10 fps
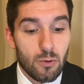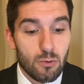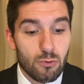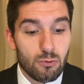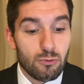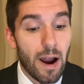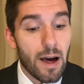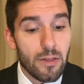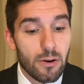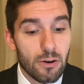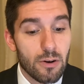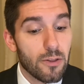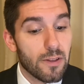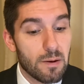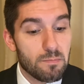Rather
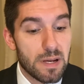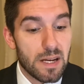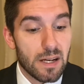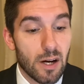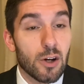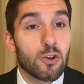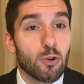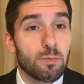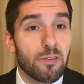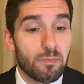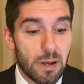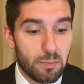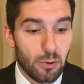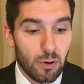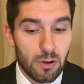than being a group of
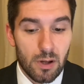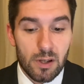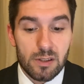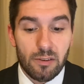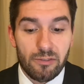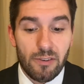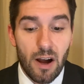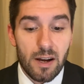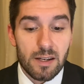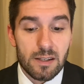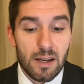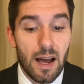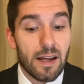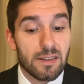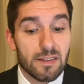people defined
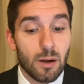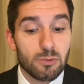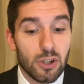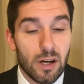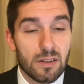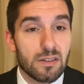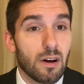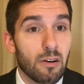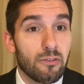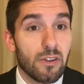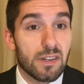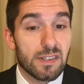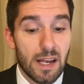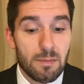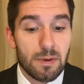as subjects of the
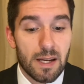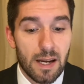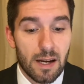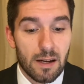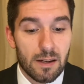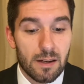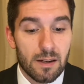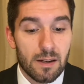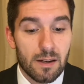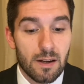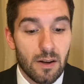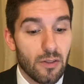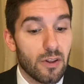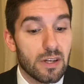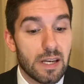same king,
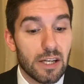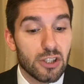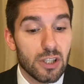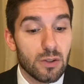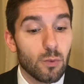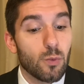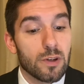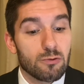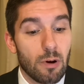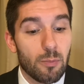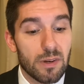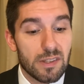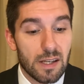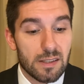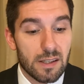the nation was
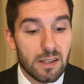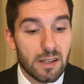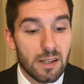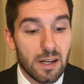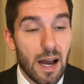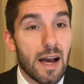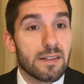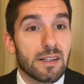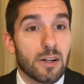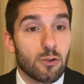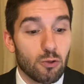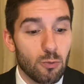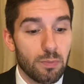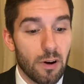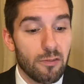represented as a
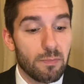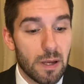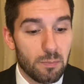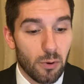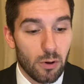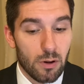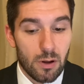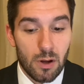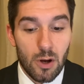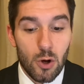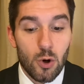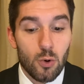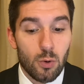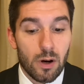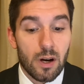group of people who
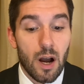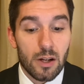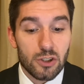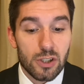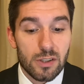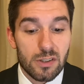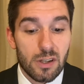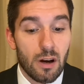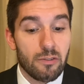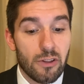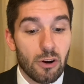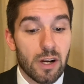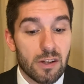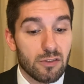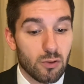were conscious of their
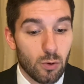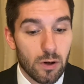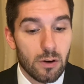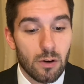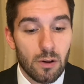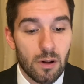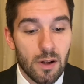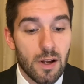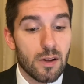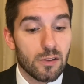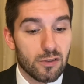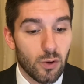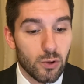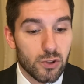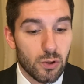historical,
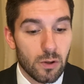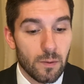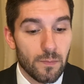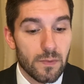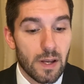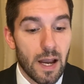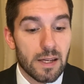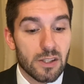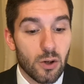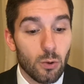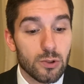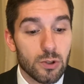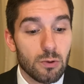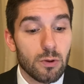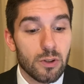social, and
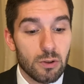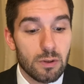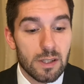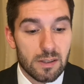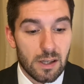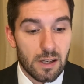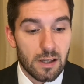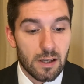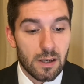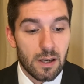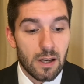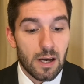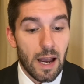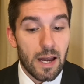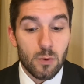cultural unity
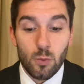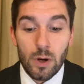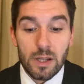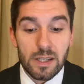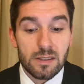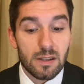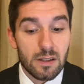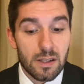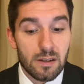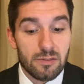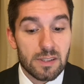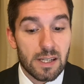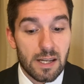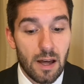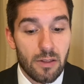and willing to live
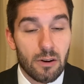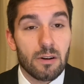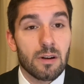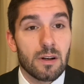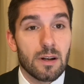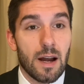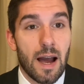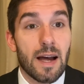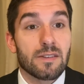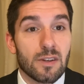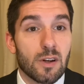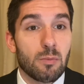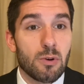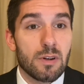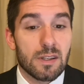together as a
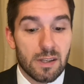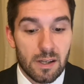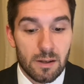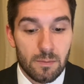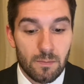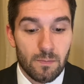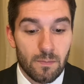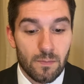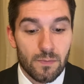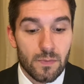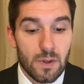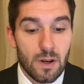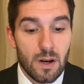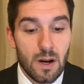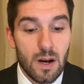community.
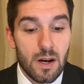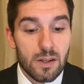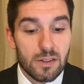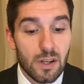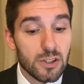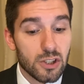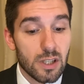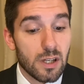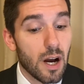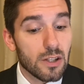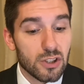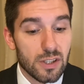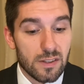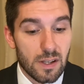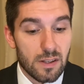Such
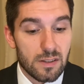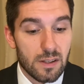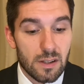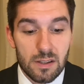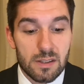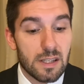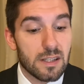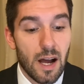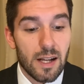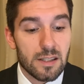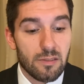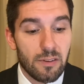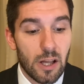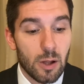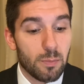consciousness did not
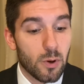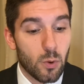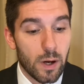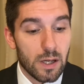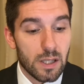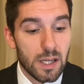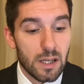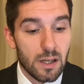develop quickly